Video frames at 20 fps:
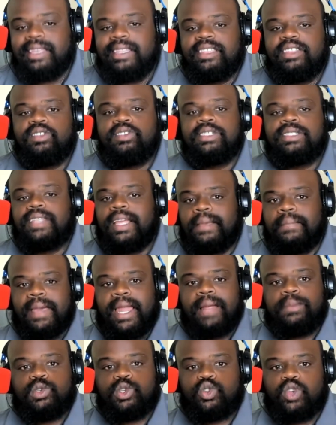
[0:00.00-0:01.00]
They're just like, man,
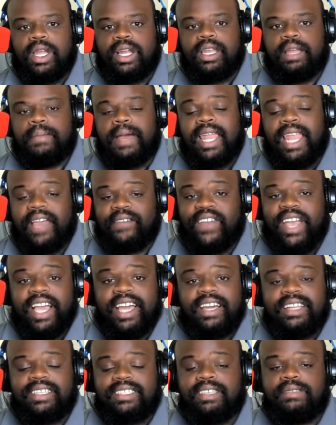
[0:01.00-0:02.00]
I'm just trying to live my life. I got
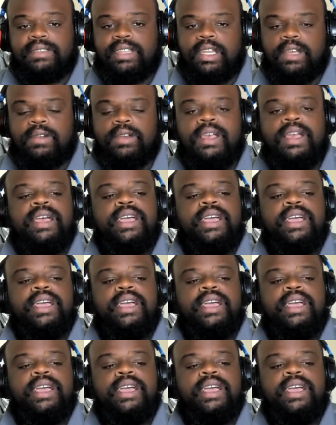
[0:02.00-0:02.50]
other stuff to do.